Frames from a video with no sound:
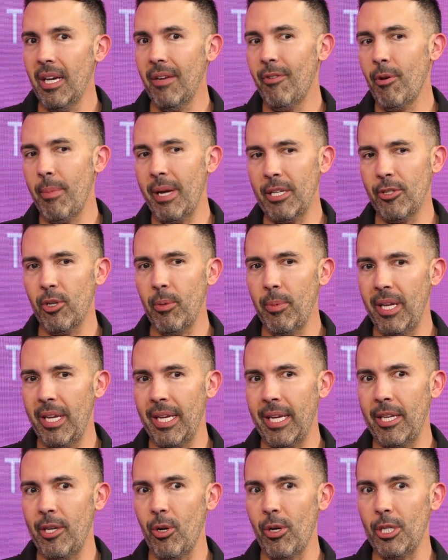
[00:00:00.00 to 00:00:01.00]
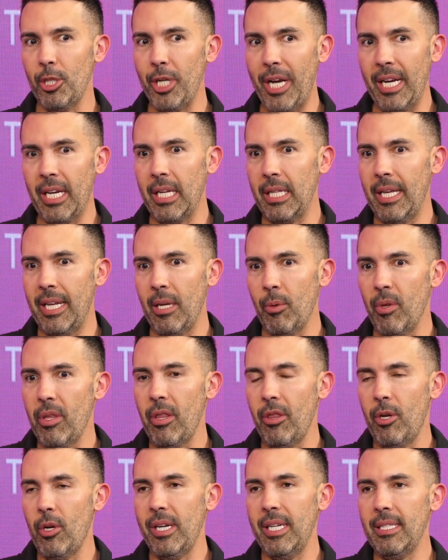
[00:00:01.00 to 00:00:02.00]
If you're masturbating and you're ejaculating
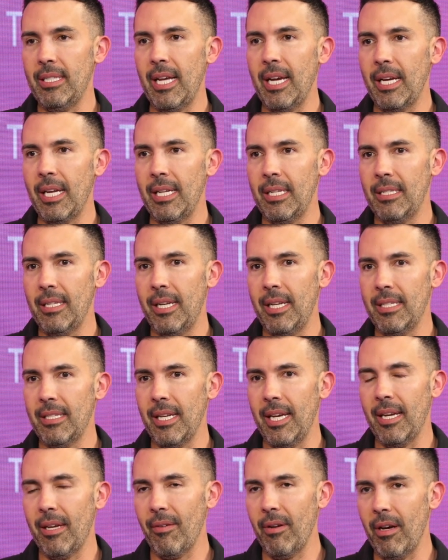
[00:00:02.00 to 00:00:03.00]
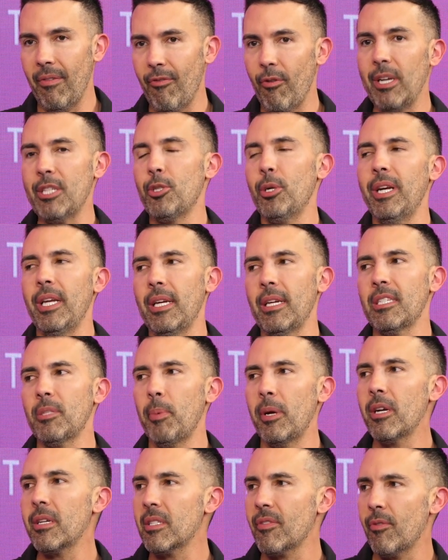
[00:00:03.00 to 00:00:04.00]
within 30 seconds and it's like a frustrating
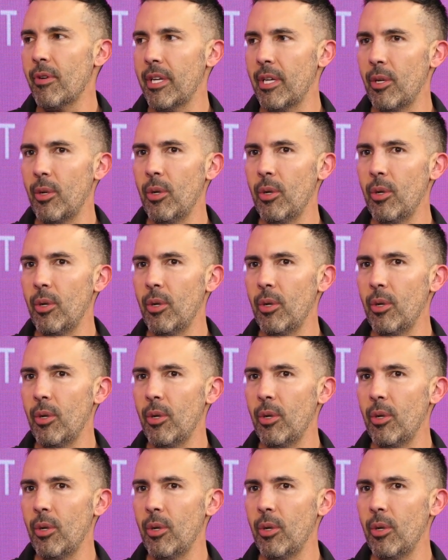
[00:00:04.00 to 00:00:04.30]
experience for